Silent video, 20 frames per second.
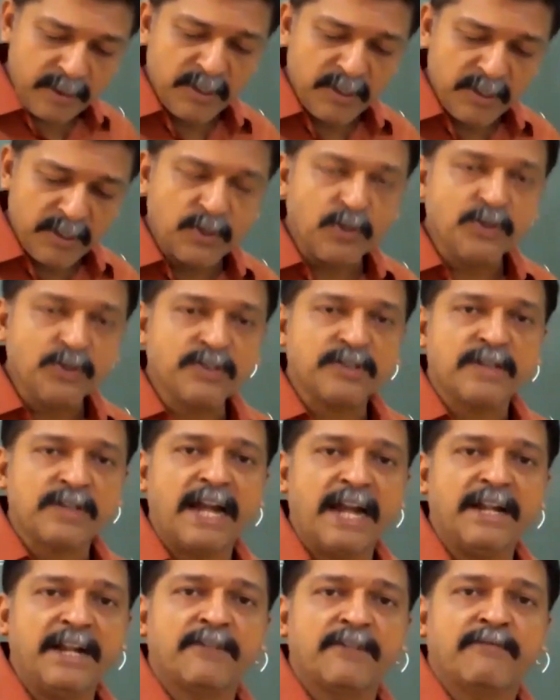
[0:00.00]
So
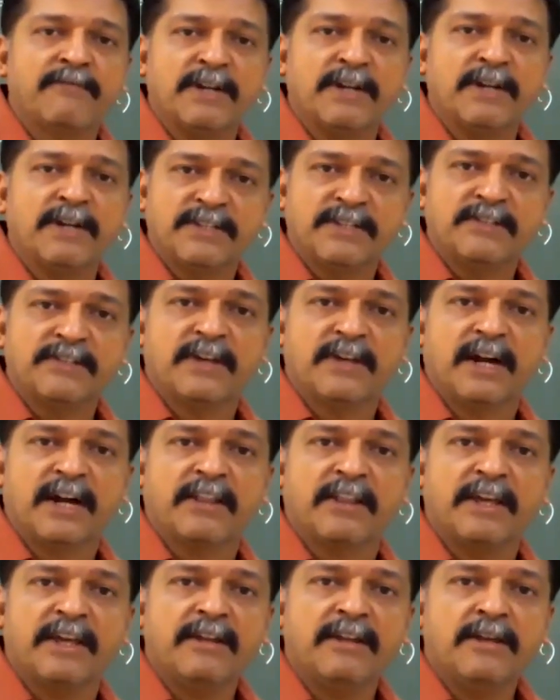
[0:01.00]
standard functions are
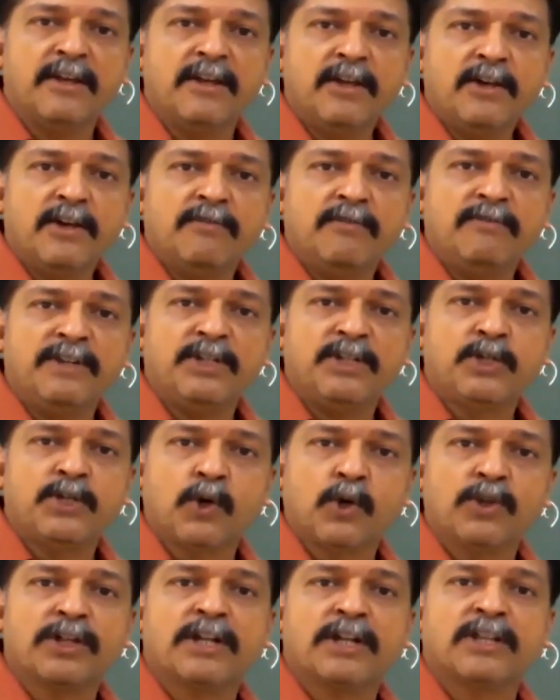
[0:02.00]
there. We
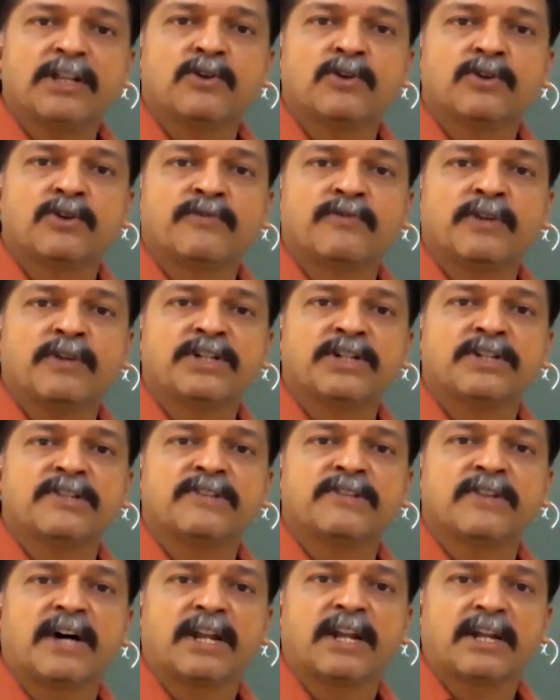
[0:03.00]
show that those
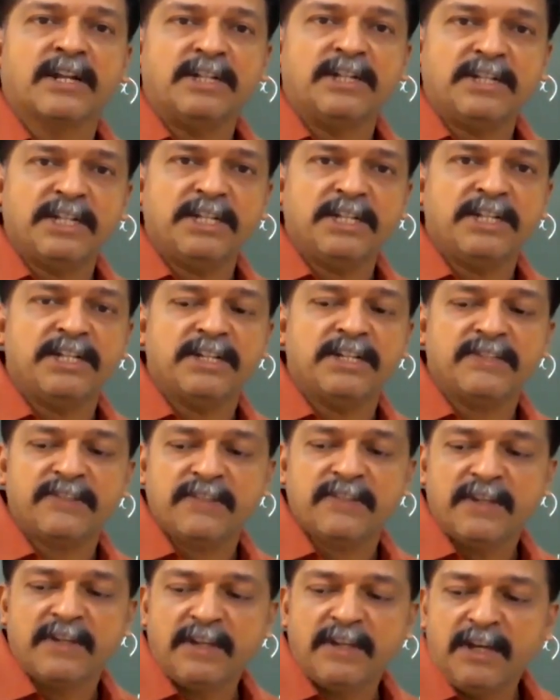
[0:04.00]
functions are continuous.
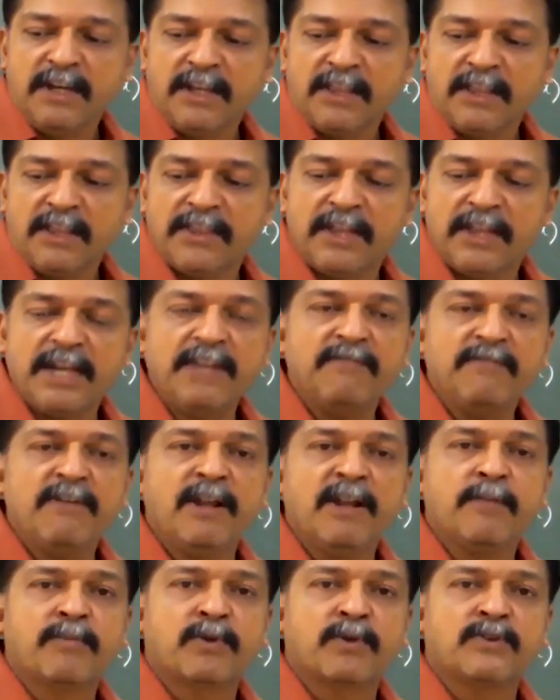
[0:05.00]
Then
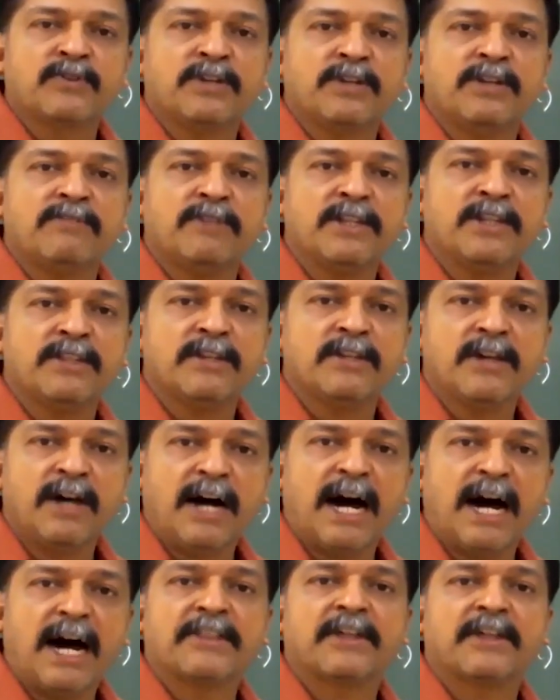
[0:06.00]
we'll proceed with
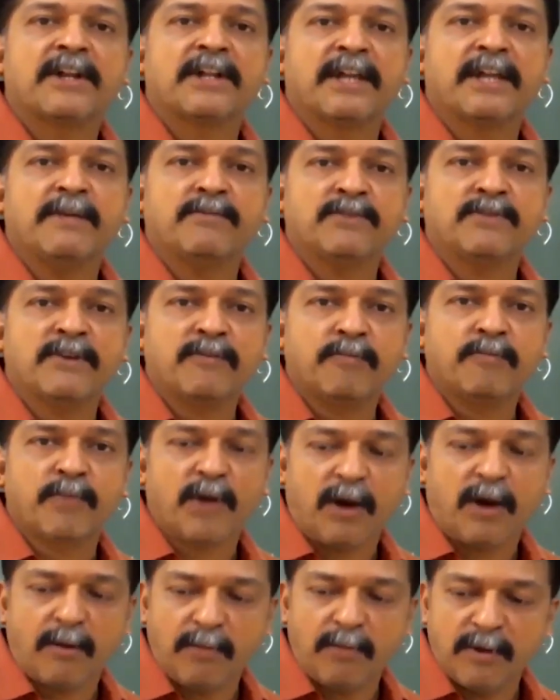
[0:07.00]
other types of
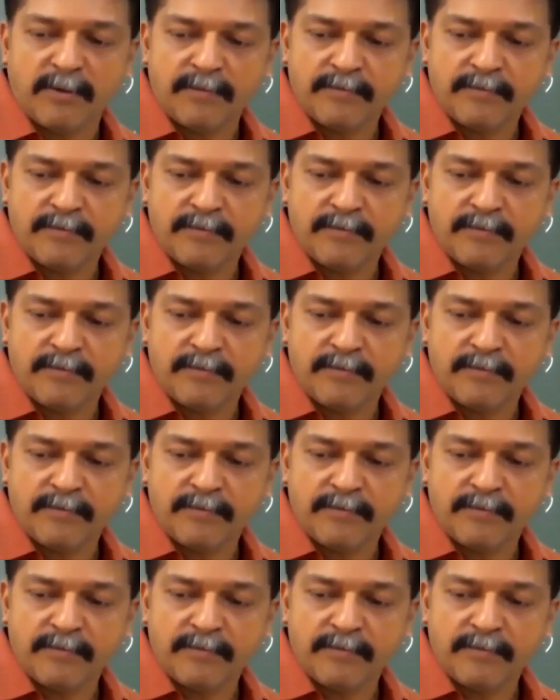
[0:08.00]
problem.